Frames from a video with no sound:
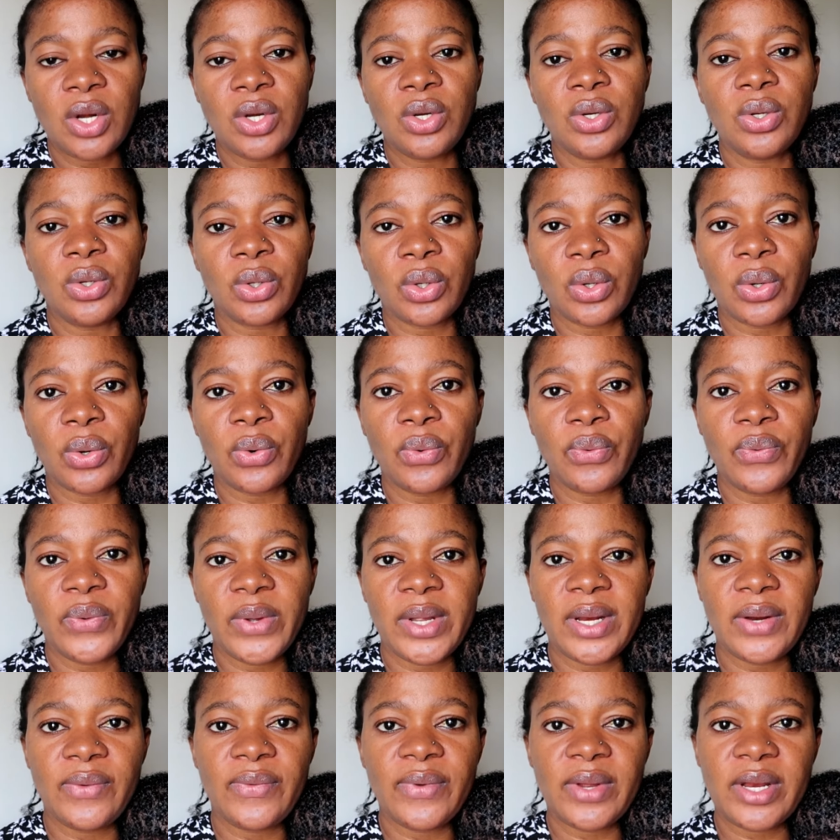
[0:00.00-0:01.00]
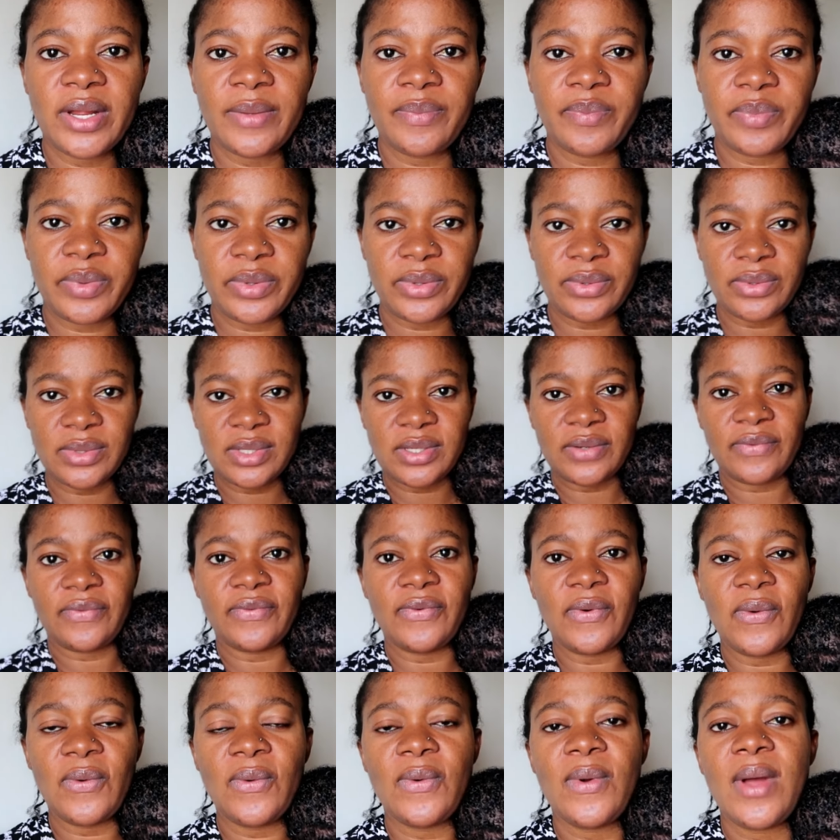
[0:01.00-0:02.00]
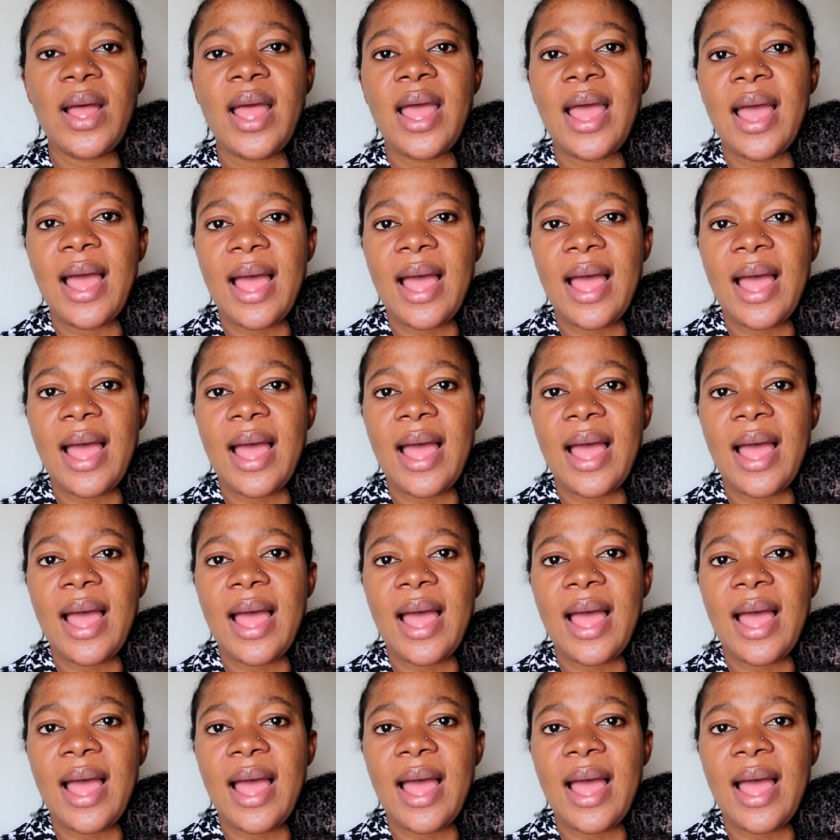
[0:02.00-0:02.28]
look really really beautiful